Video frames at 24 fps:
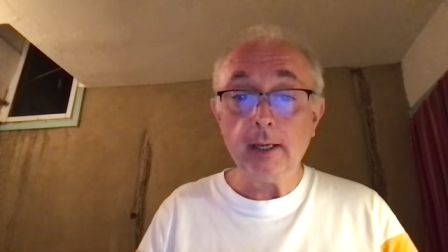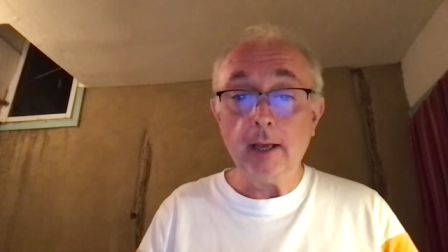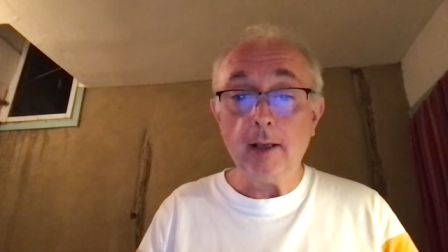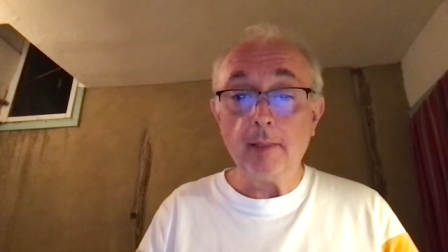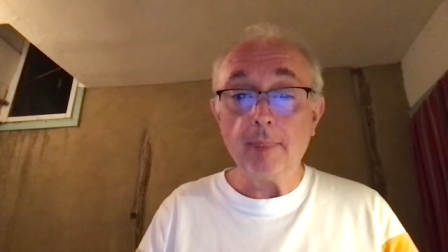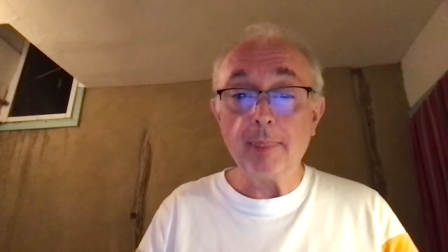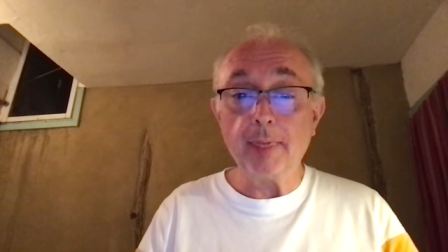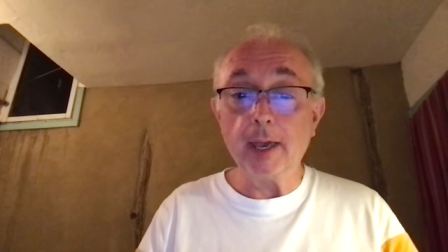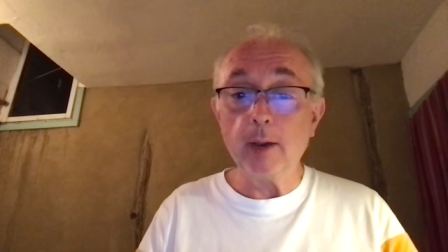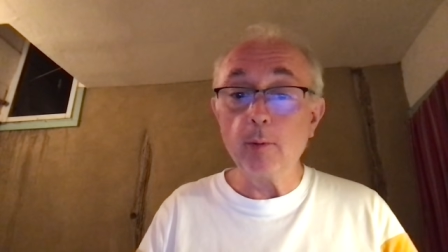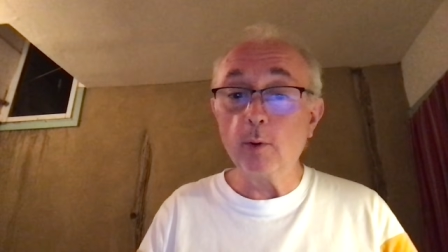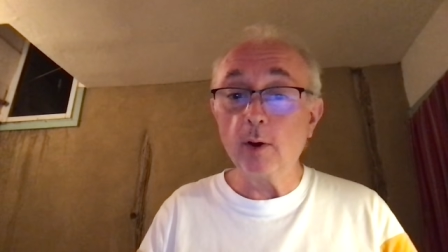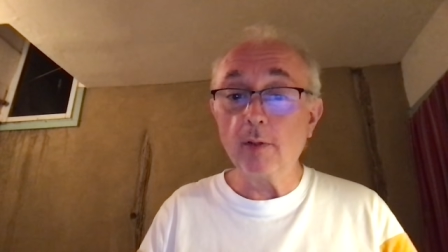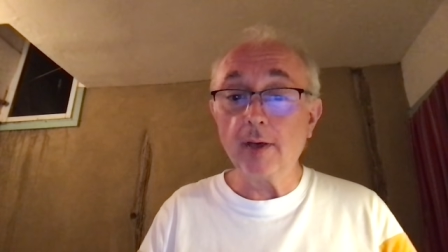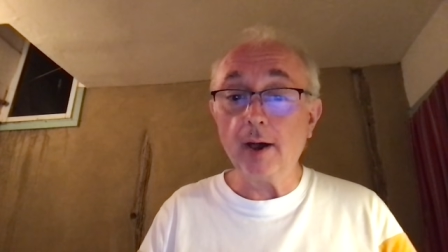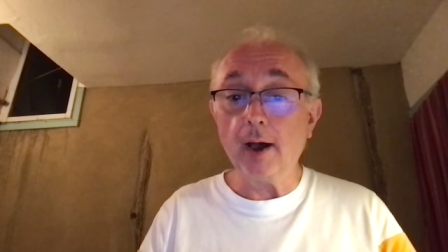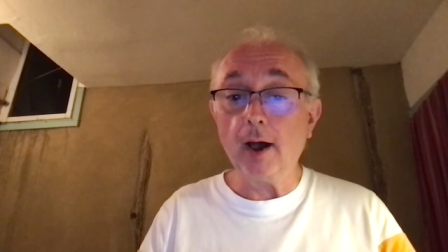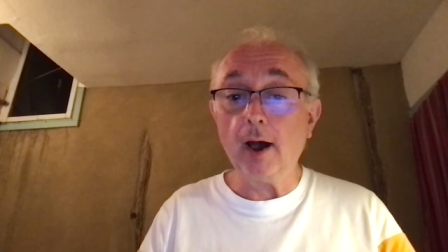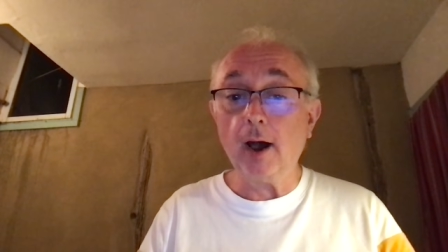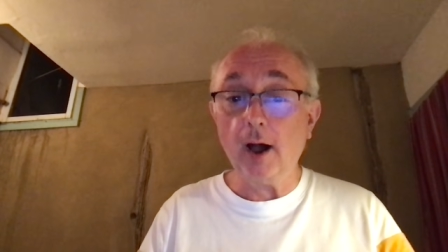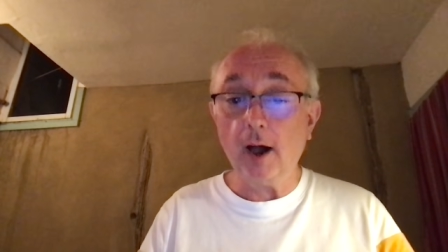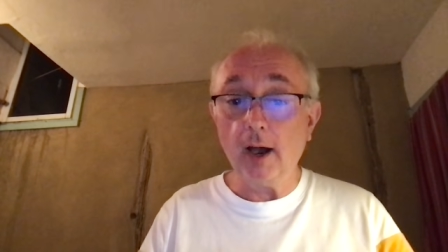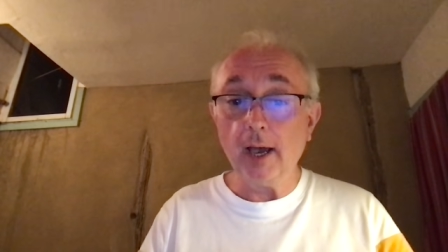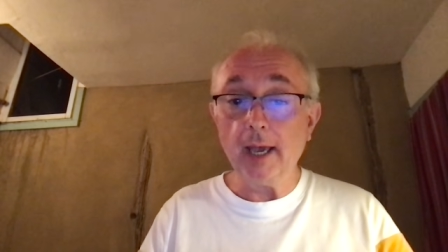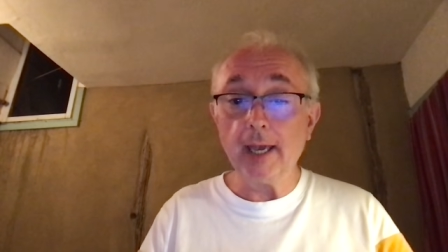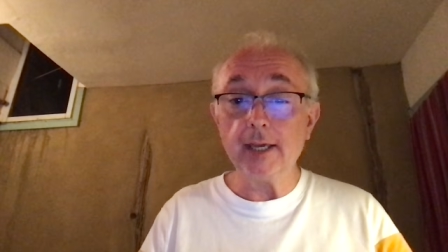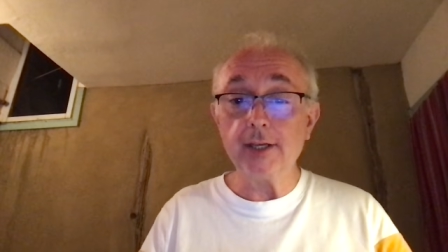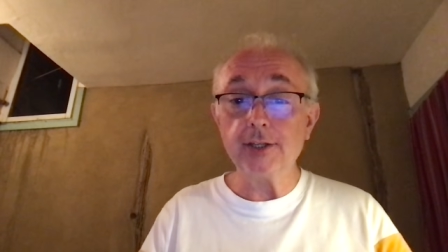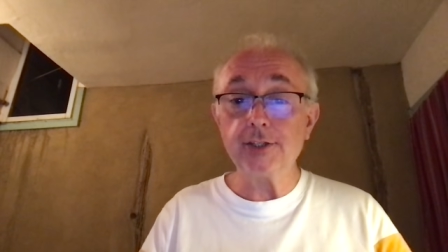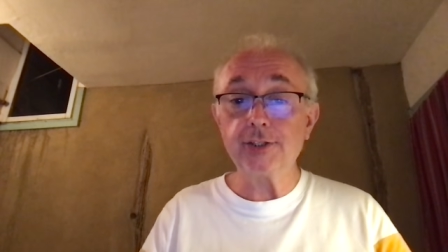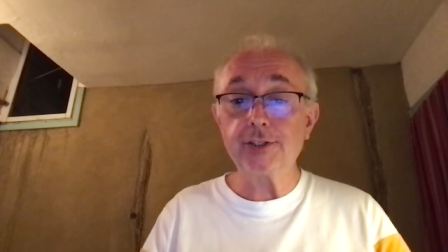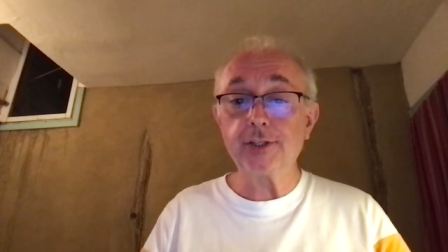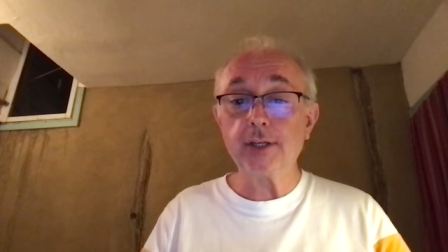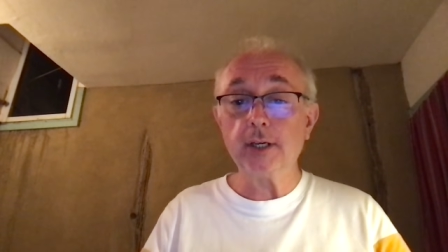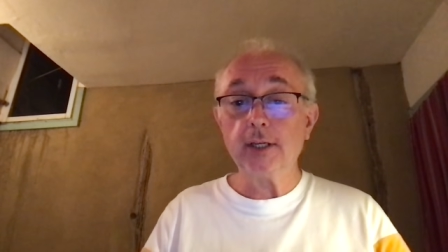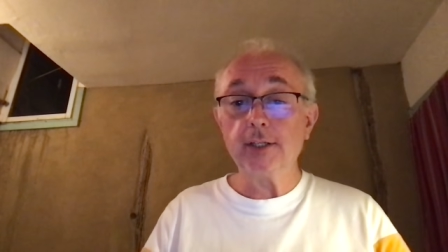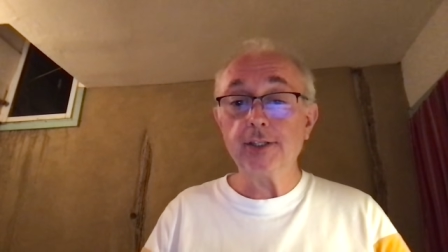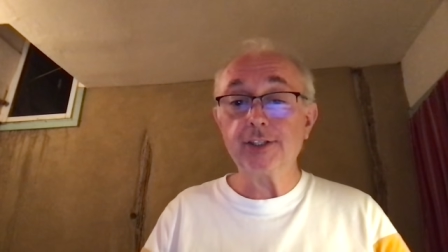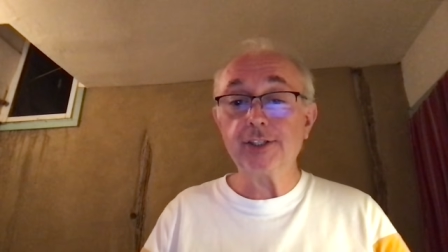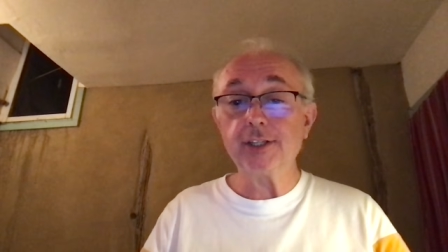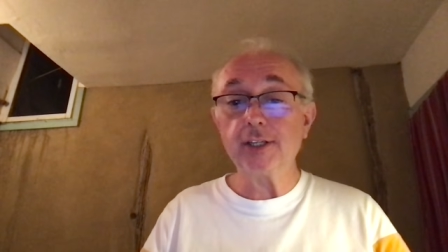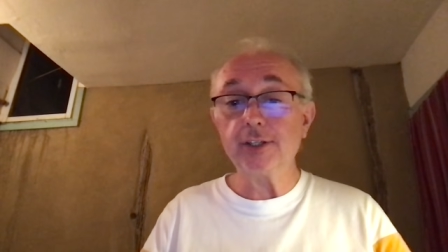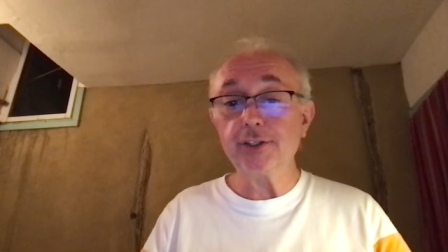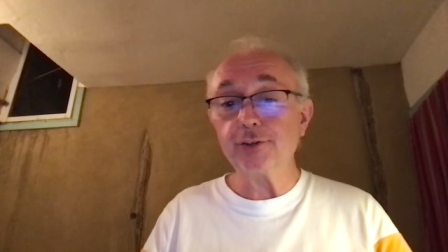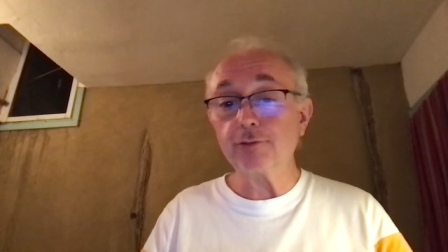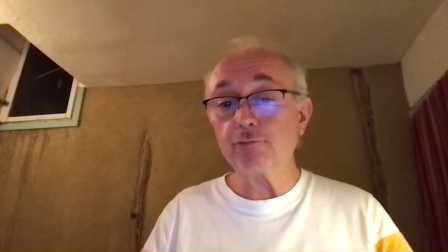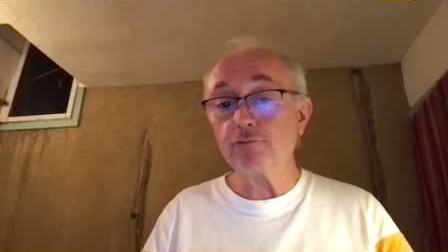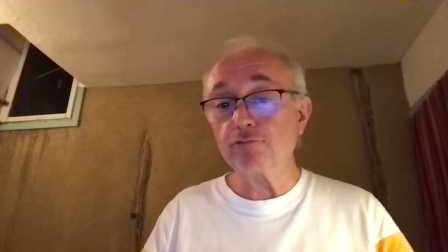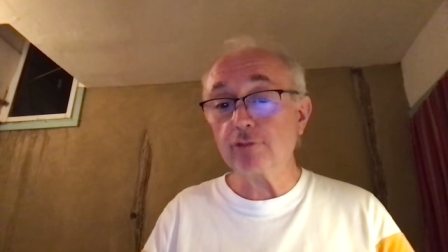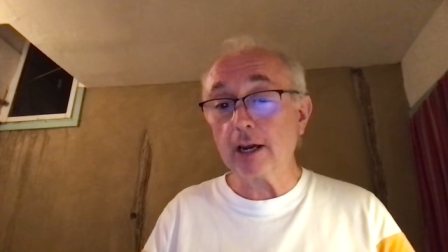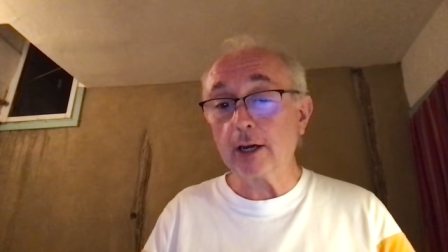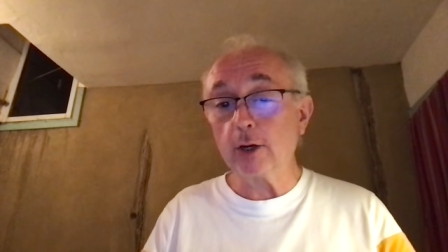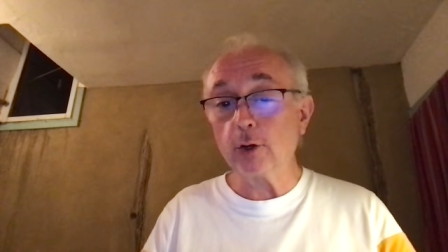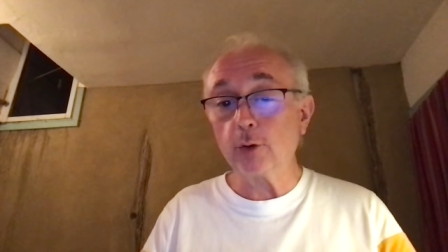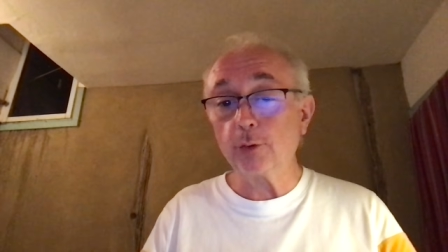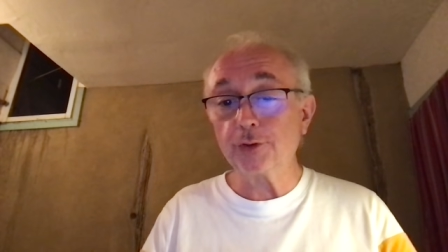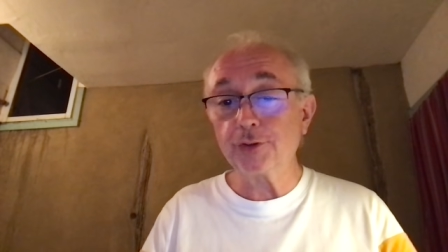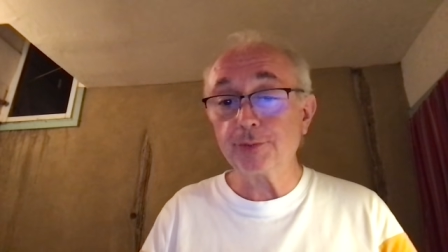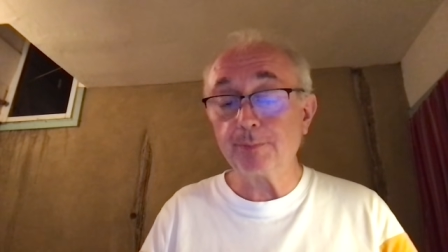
they were the highest since records